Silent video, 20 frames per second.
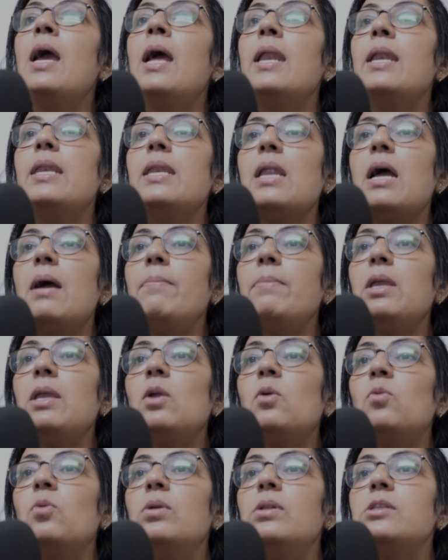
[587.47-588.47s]
num
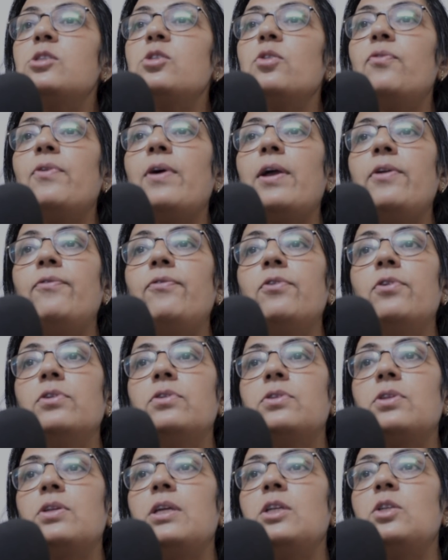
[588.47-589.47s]
equals to
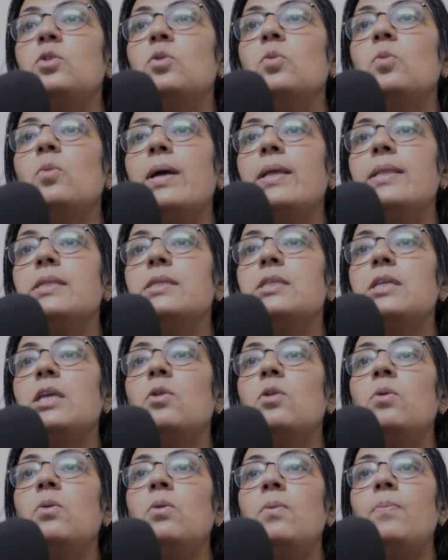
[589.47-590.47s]

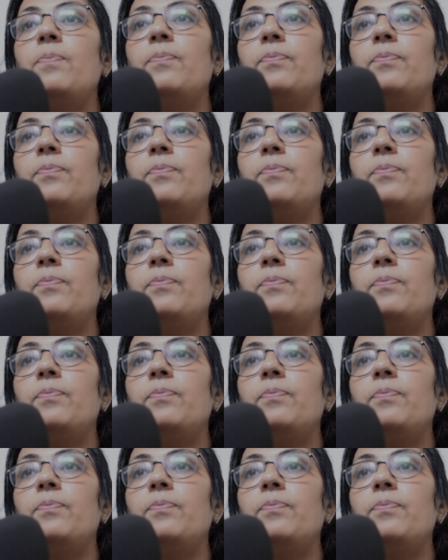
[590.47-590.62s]
543210.